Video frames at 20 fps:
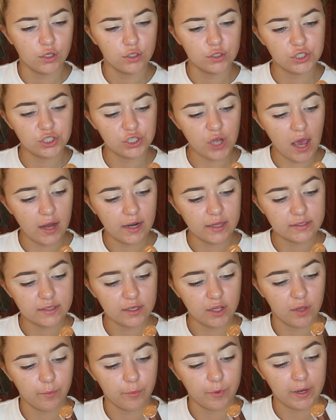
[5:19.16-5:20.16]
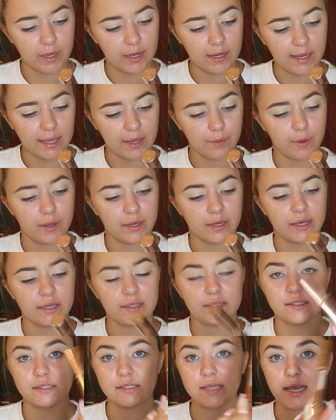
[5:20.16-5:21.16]
Charlotte Tilbury liquid
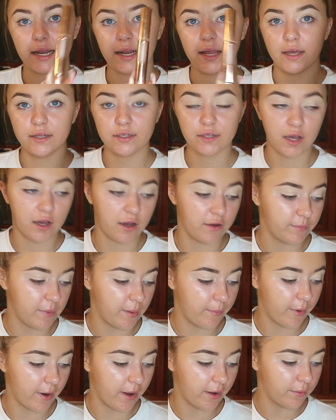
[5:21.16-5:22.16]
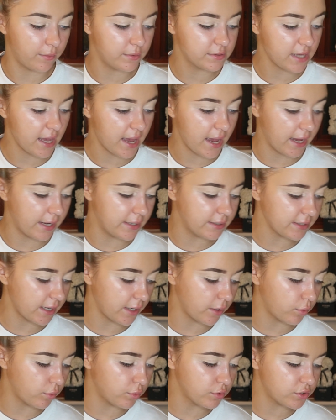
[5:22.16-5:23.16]
concealer to carve my brows, and
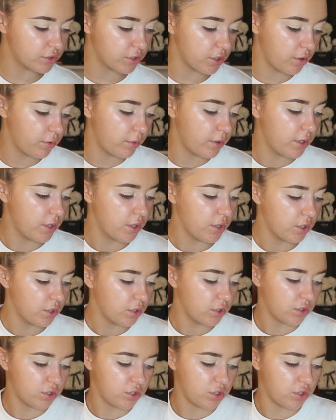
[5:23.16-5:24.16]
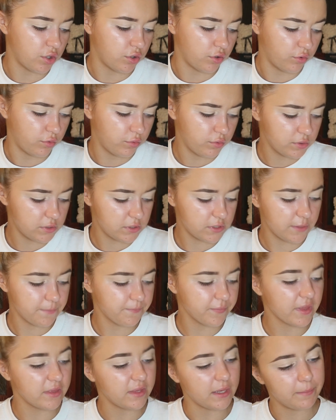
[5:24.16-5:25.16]
I also used
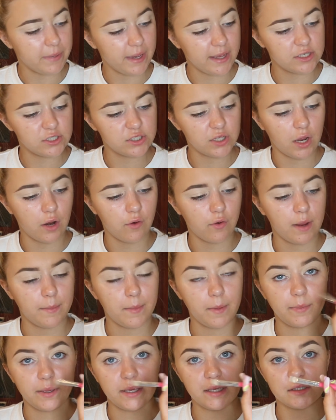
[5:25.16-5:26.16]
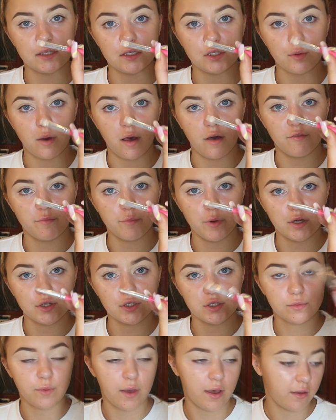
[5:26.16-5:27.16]
the Peaches and Cream PC12 brush
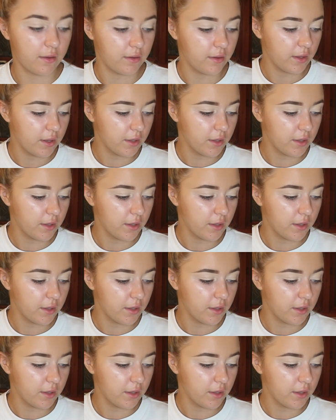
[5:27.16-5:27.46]
as well.